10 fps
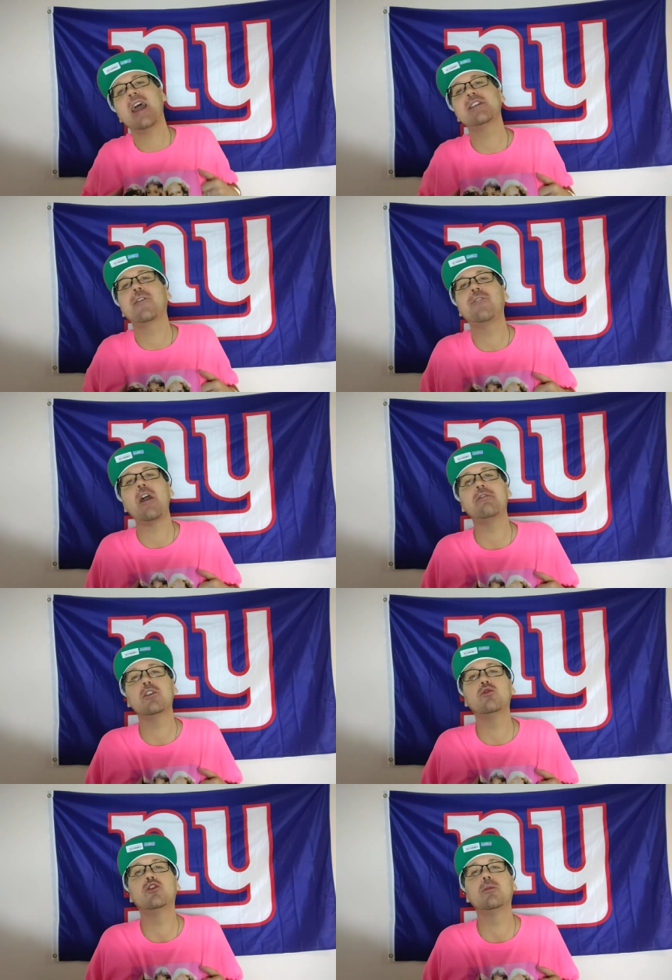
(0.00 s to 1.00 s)
your favorite
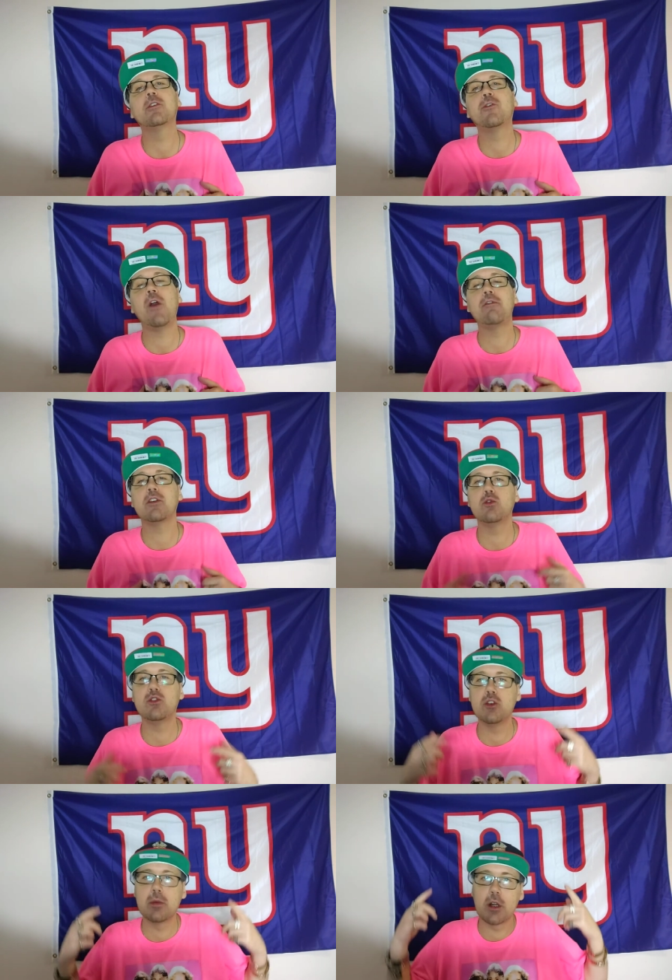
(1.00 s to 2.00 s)
YouTuber's favorite
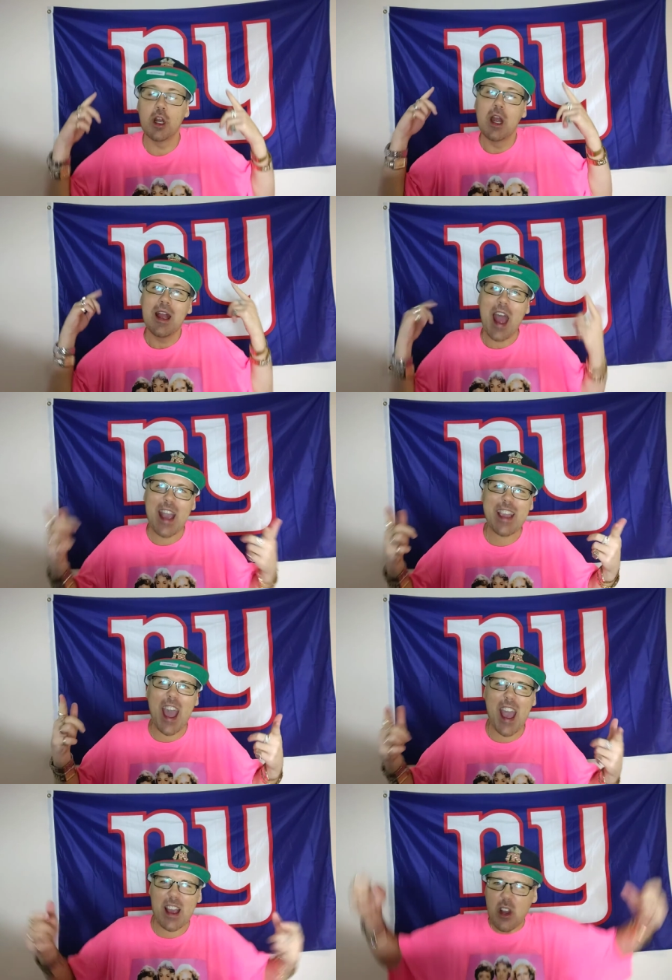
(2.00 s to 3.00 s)
YouTuber,
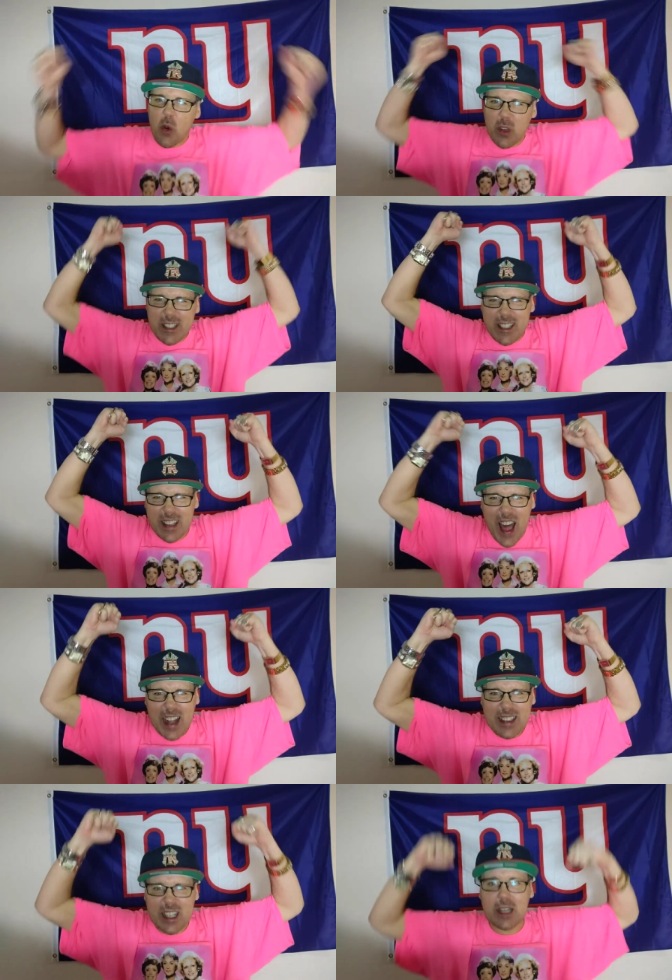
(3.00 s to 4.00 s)
a.k.a. we're still
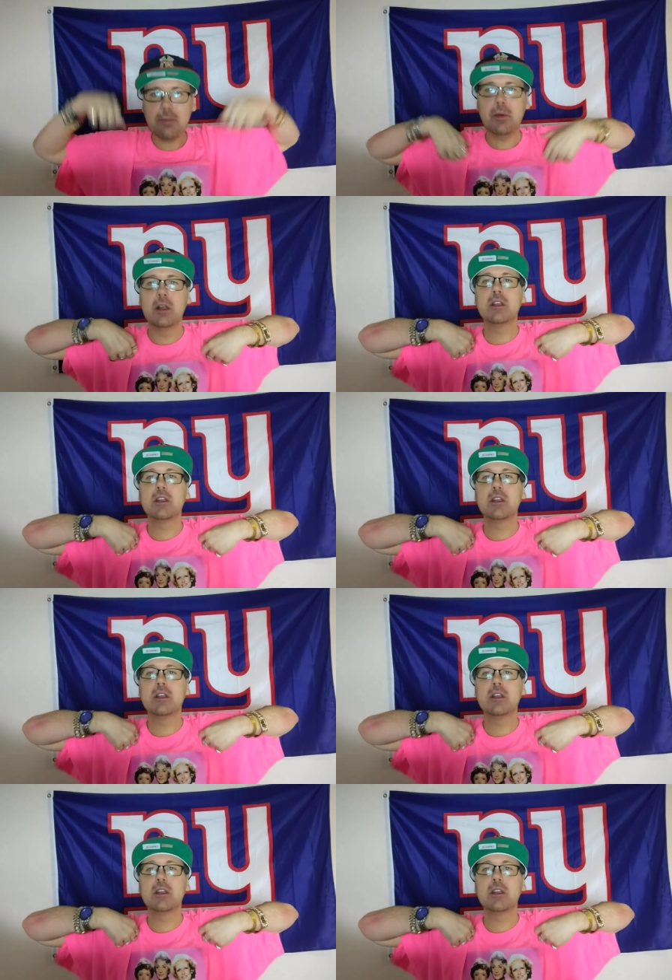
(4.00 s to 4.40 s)
locked up!